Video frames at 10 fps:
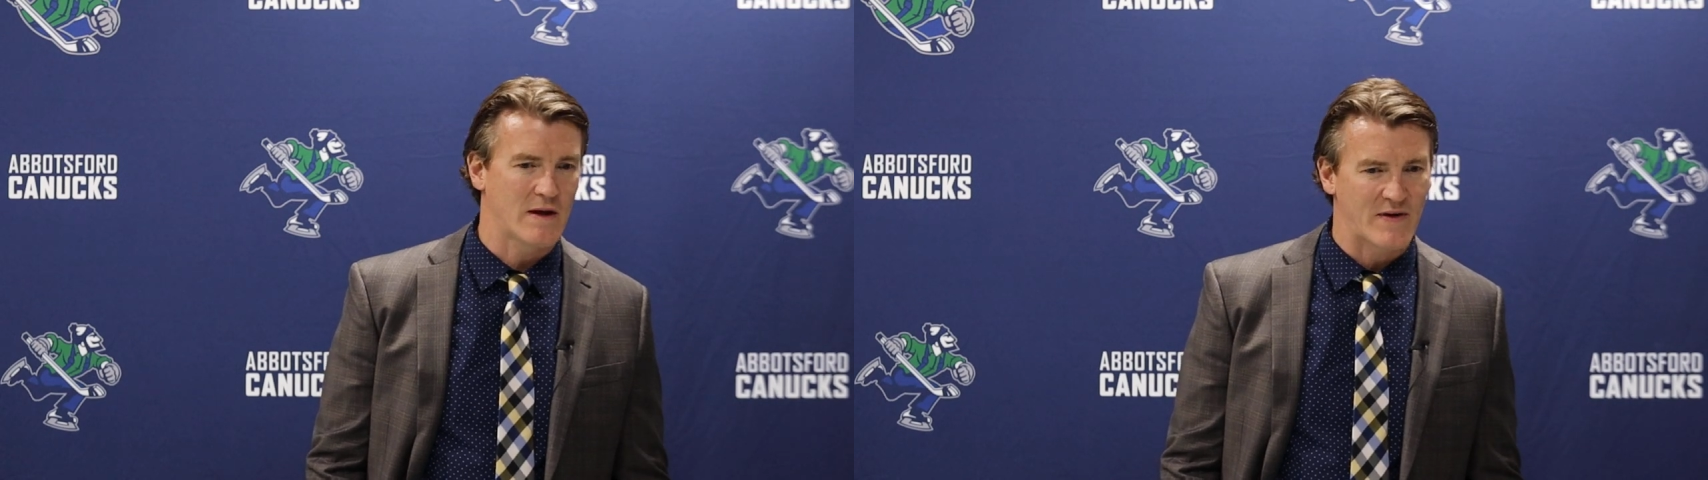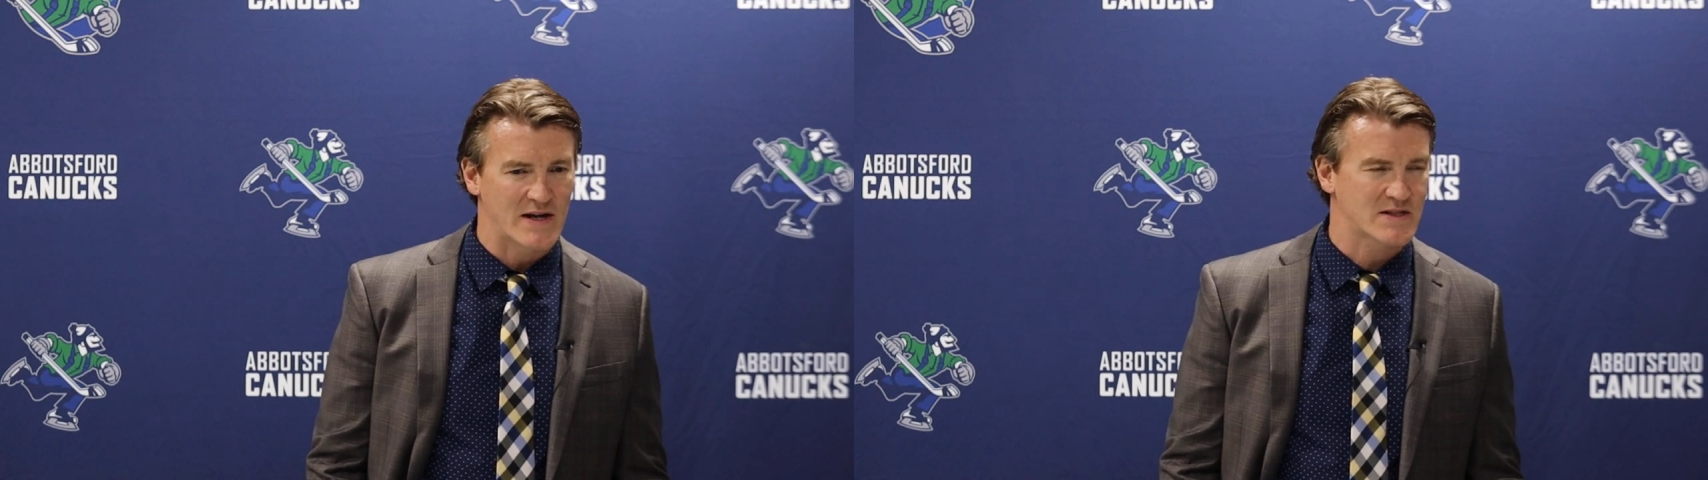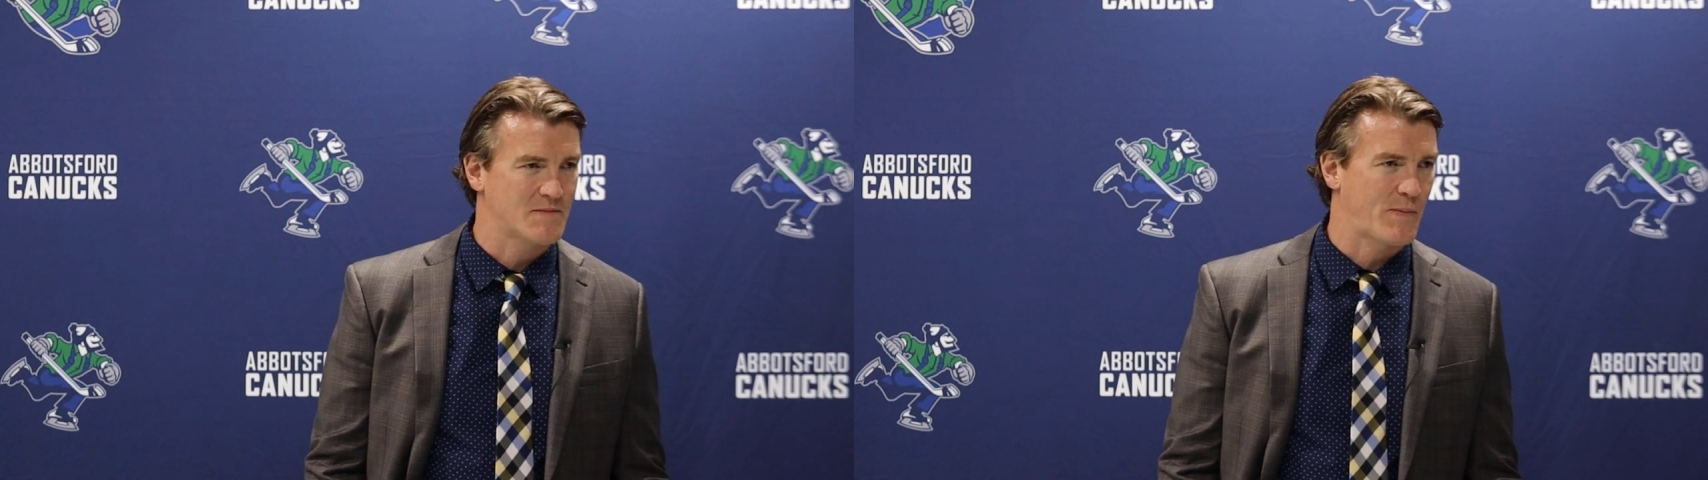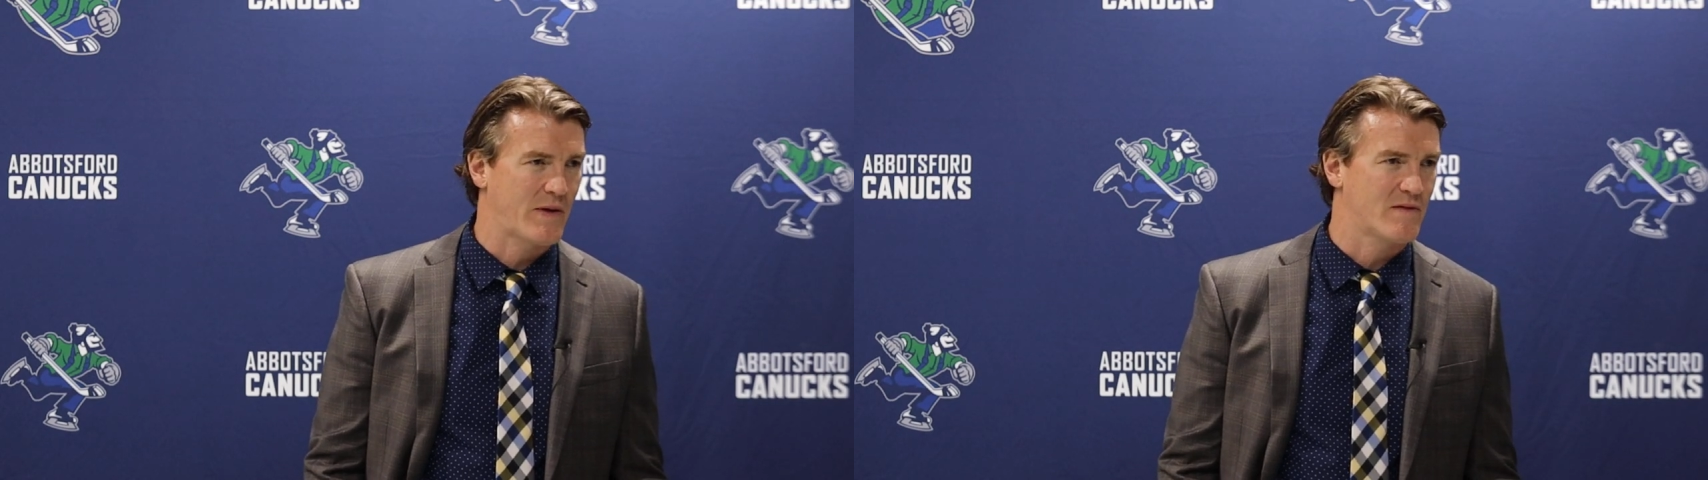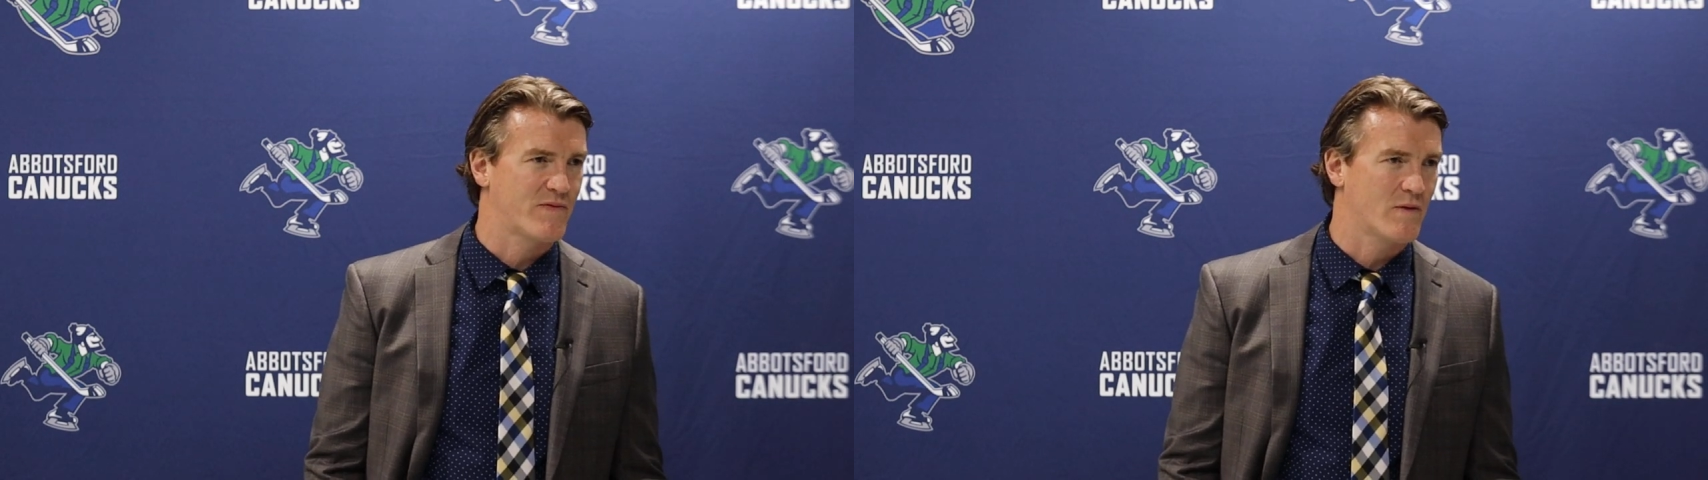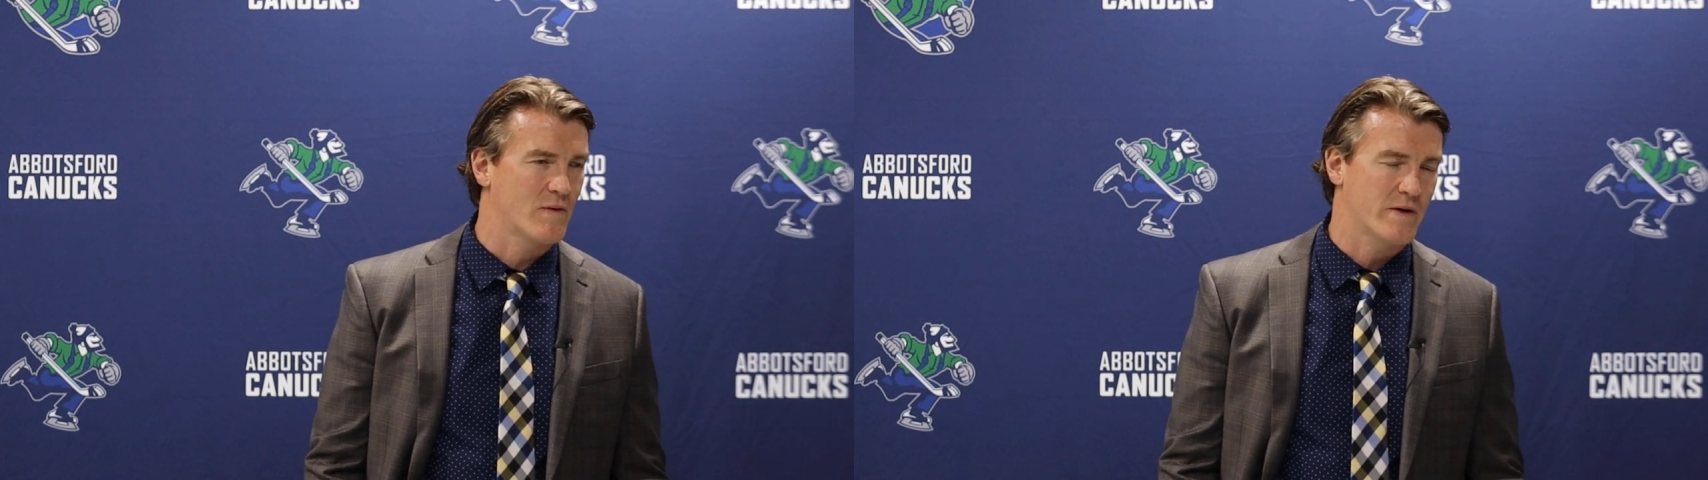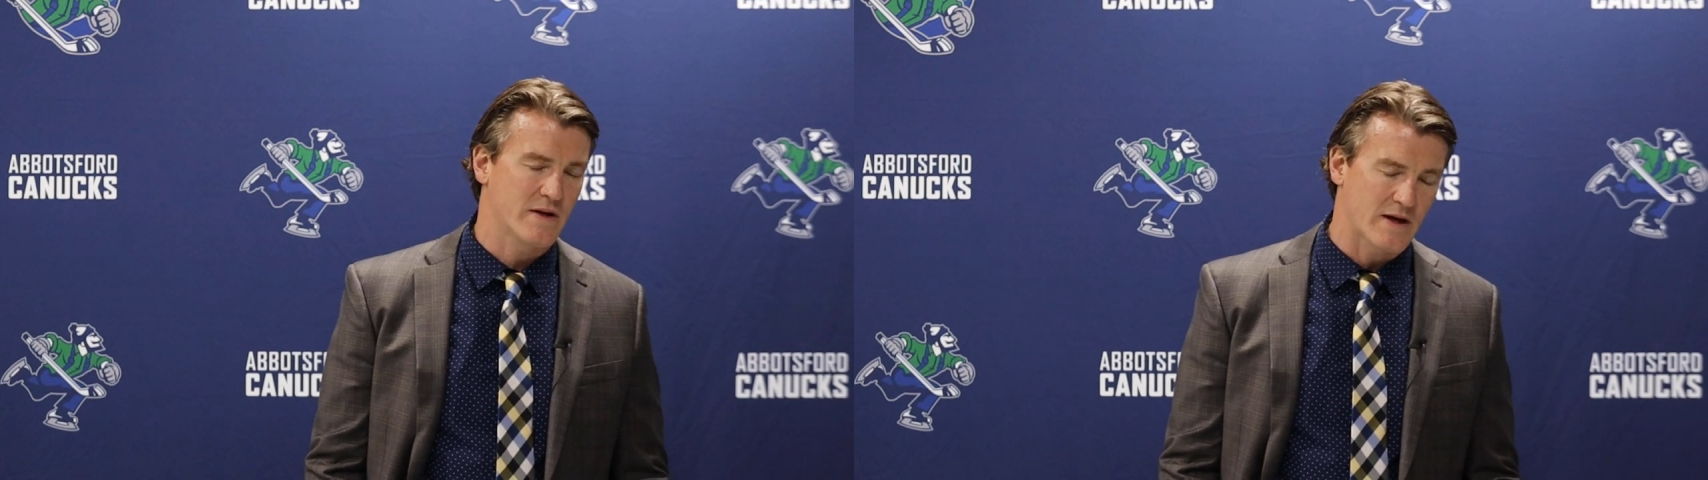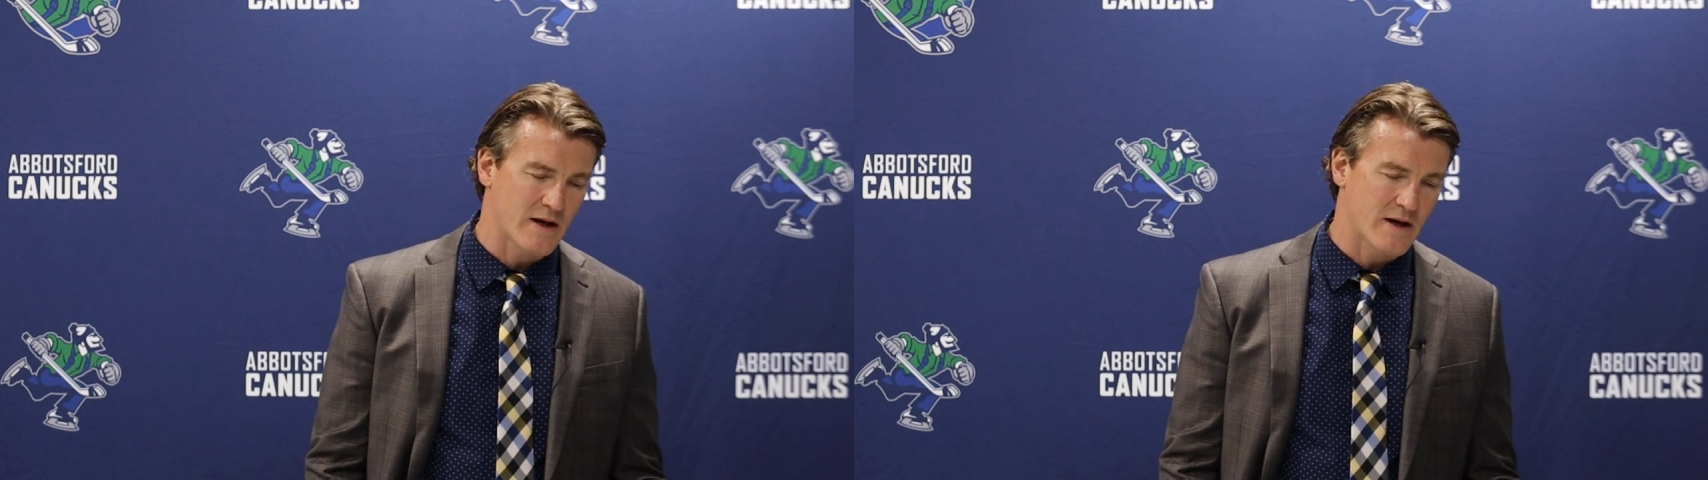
I've asked him to play forward.